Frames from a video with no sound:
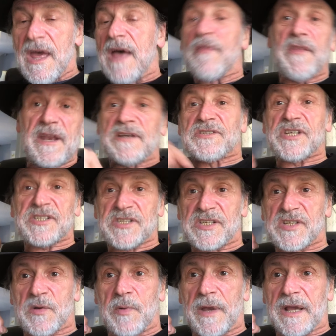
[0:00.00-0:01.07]
and then just
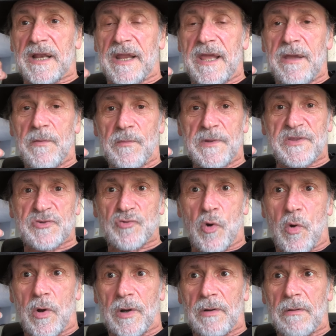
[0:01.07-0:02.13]
as quickly
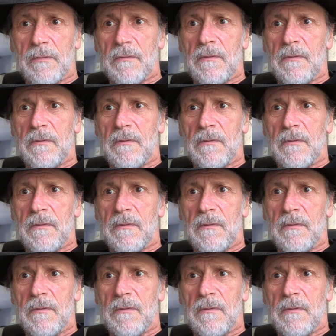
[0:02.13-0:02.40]
withdrawn.